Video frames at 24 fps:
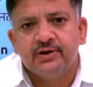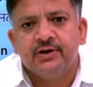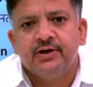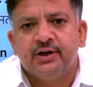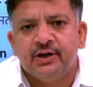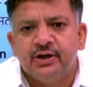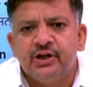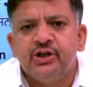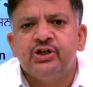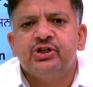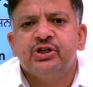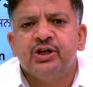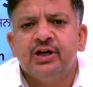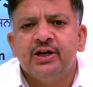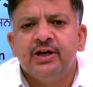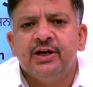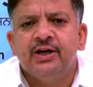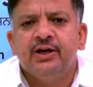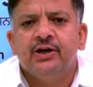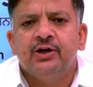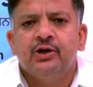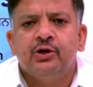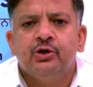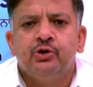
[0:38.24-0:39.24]

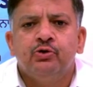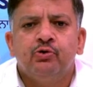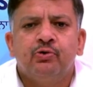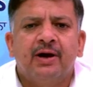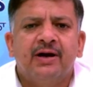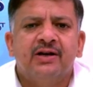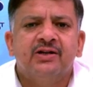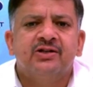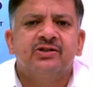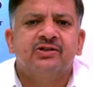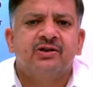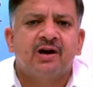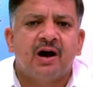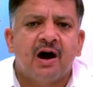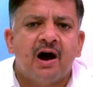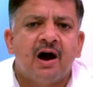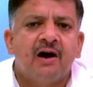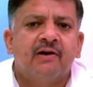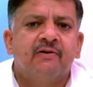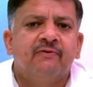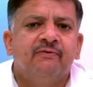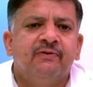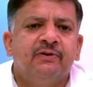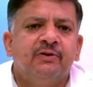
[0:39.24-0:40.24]
Initially, you can
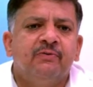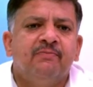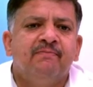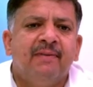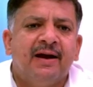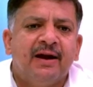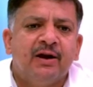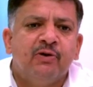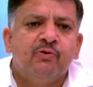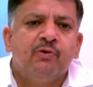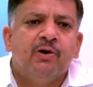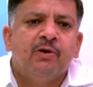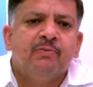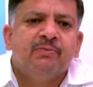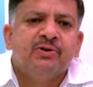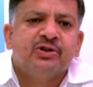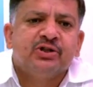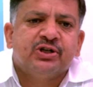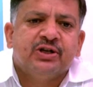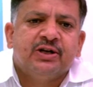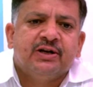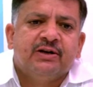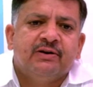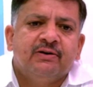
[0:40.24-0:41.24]
start with manual
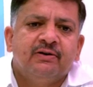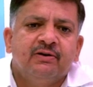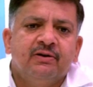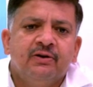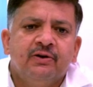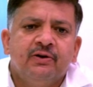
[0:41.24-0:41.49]
machine